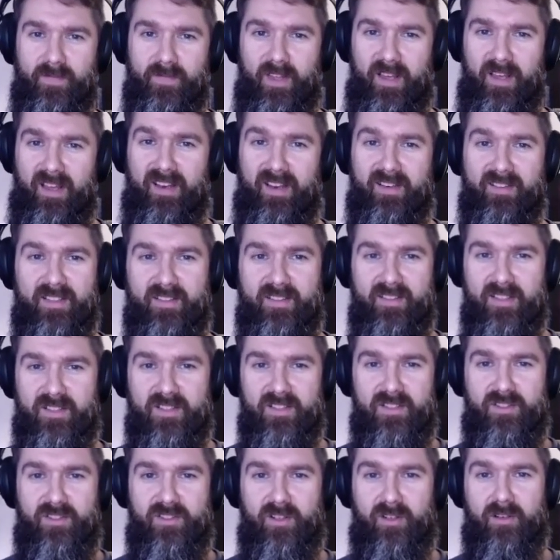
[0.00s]
and it's
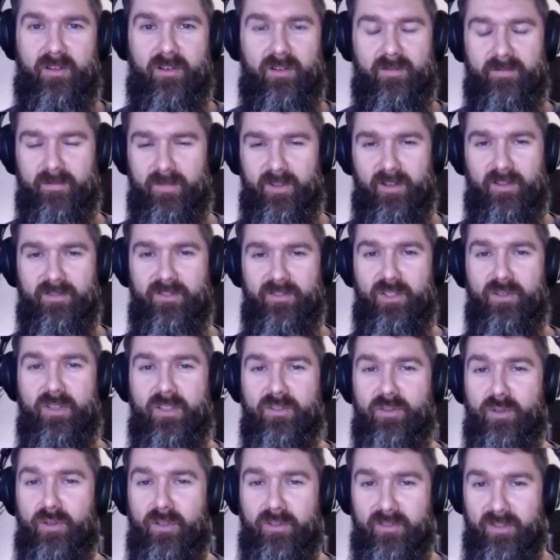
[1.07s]
stuck until
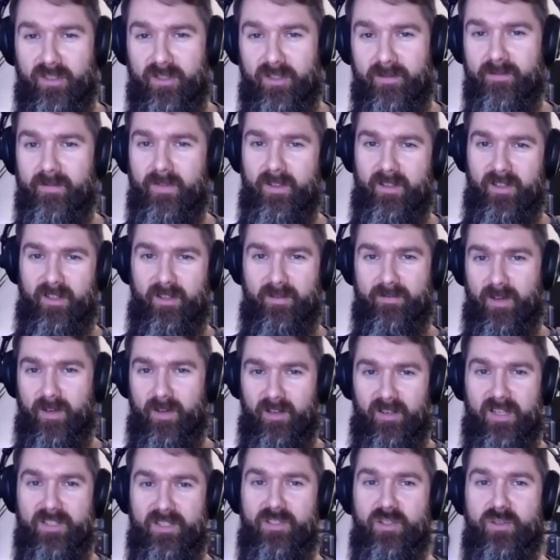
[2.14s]
eternity,
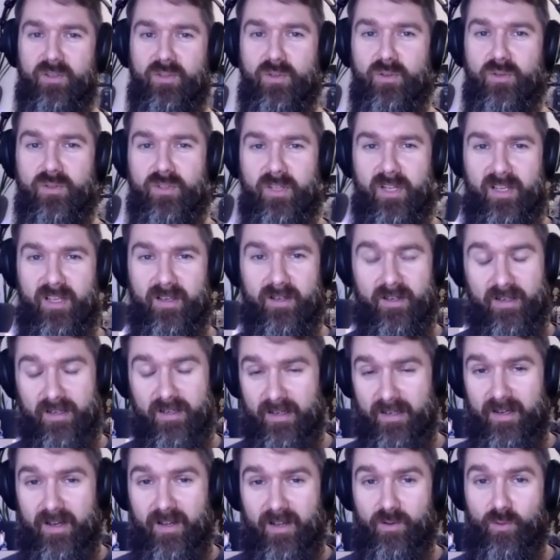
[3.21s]
unless you use a
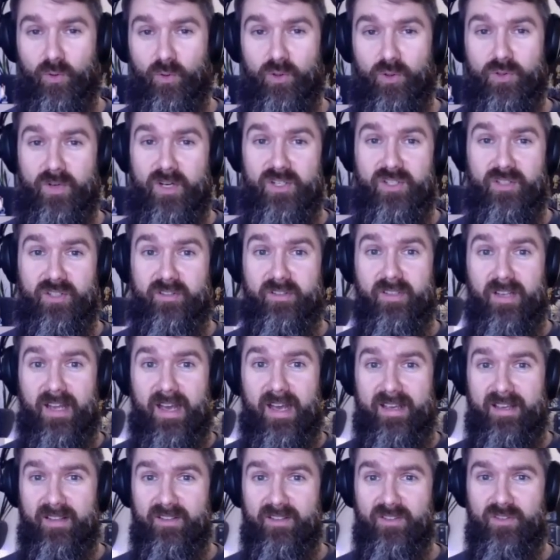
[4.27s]
orchestration
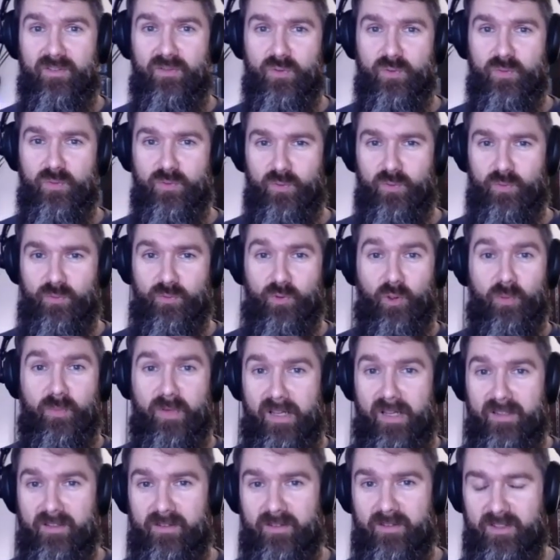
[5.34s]
client to
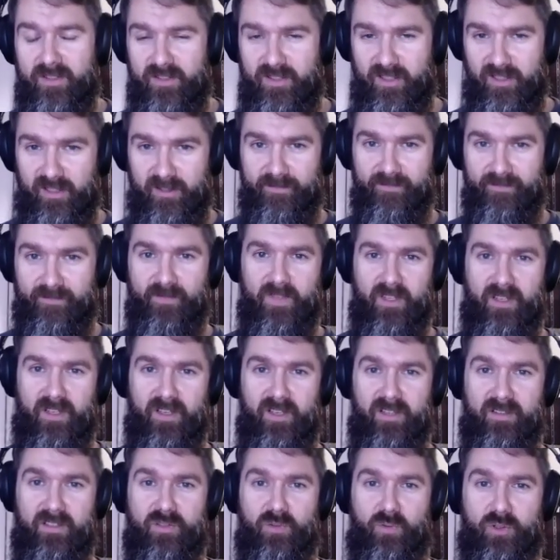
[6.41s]
terminate this
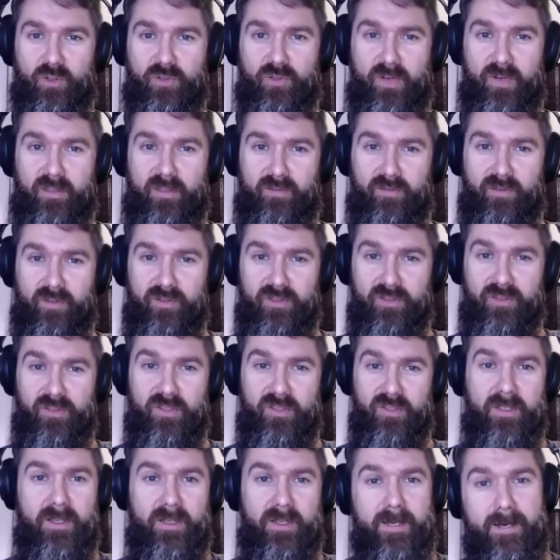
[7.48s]
orchestrator, for
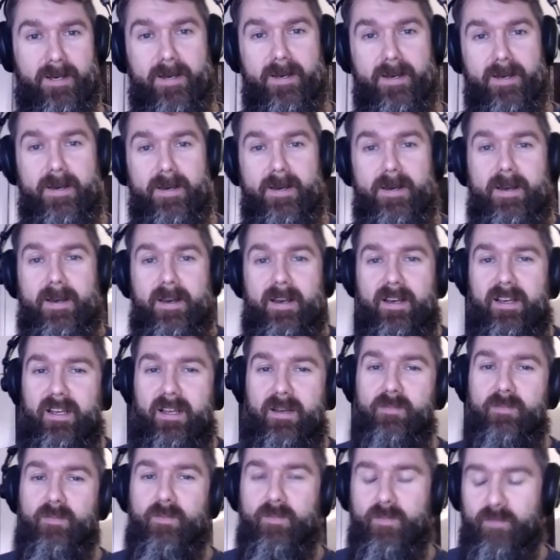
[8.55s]
instance.
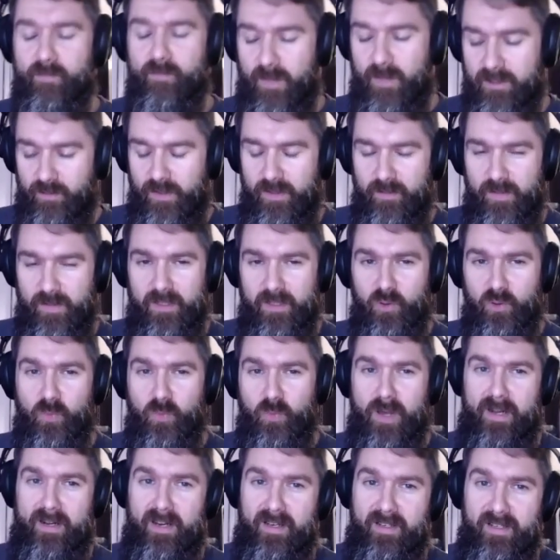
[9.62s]
But we can do
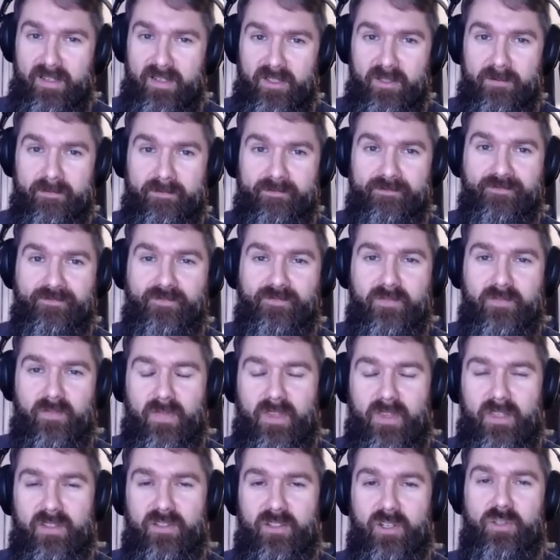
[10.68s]
better than this.
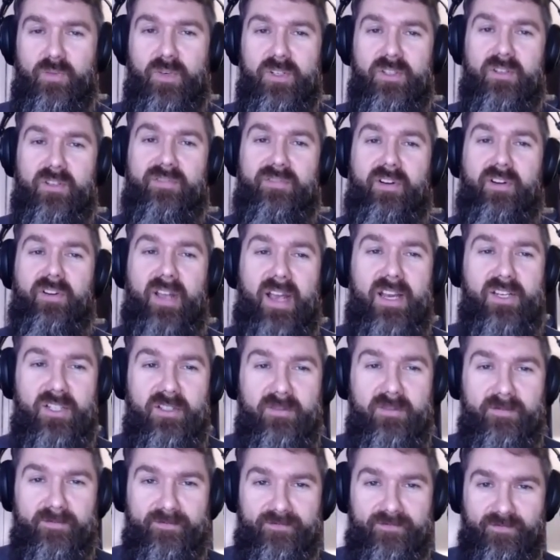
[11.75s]
So there is a
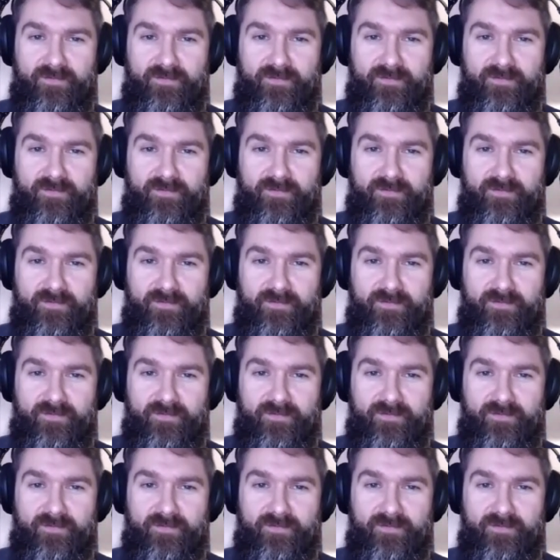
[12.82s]
variation